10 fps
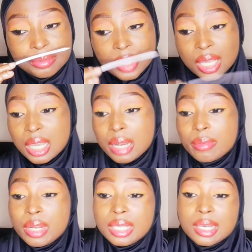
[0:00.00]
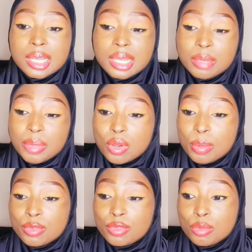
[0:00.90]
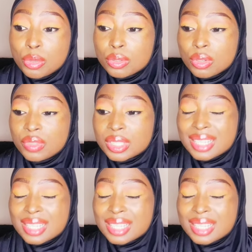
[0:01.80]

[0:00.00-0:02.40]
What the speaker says: And I'm really glad I didn't pick up a full bottle of this.